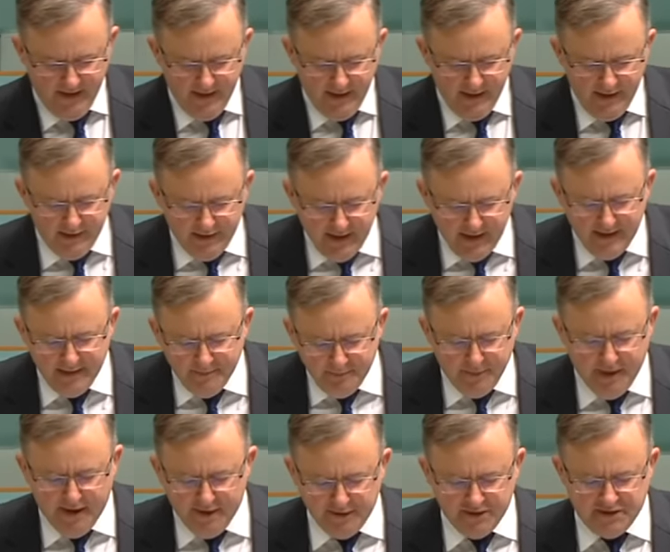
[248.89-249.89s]
He then
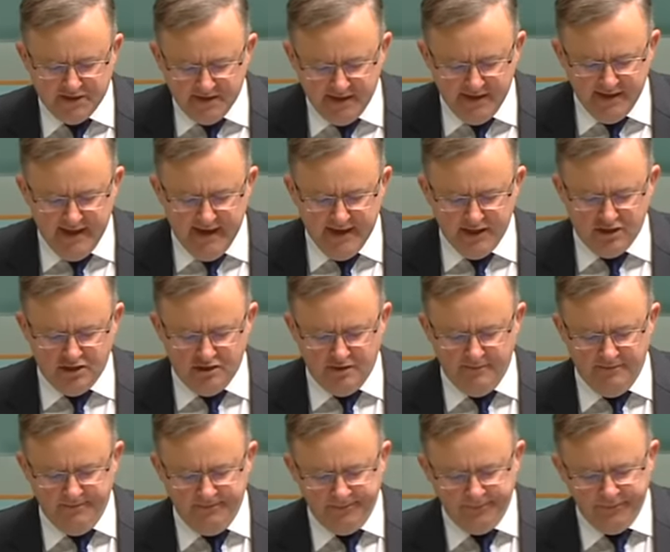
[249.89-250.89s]
embarrassed the
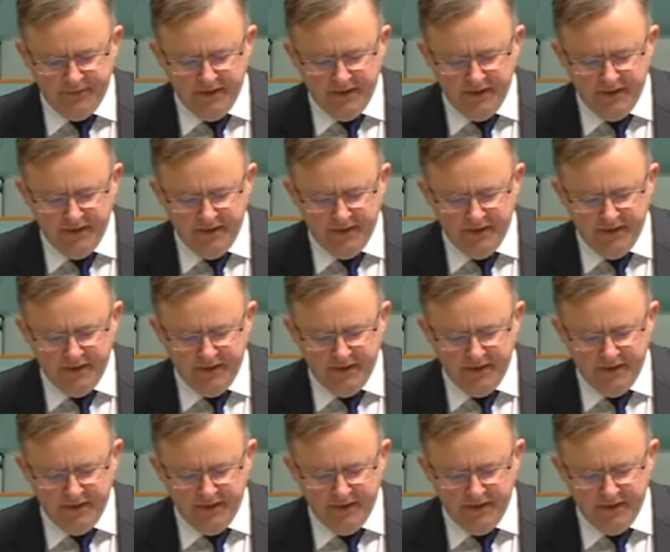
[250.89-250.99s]
nation